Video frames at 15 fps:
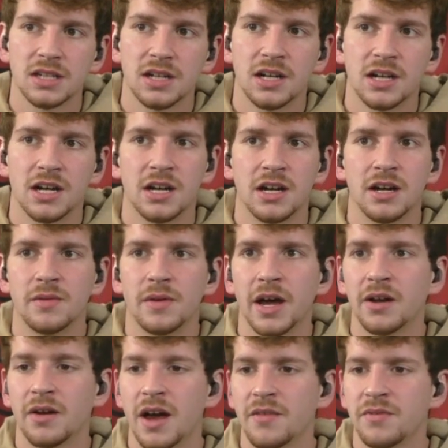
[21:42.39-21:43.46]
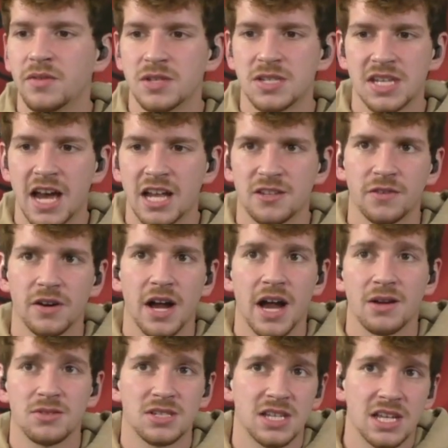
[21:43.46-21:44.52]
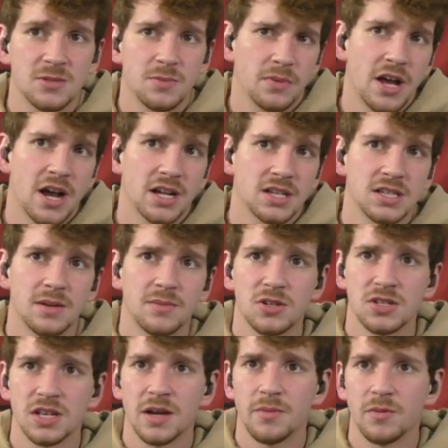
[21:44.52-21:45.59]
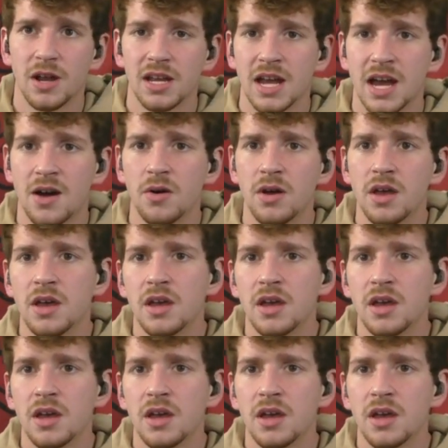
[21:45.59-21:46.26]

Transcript: I don't have the stats for Iowa State's blocks numbers up right now,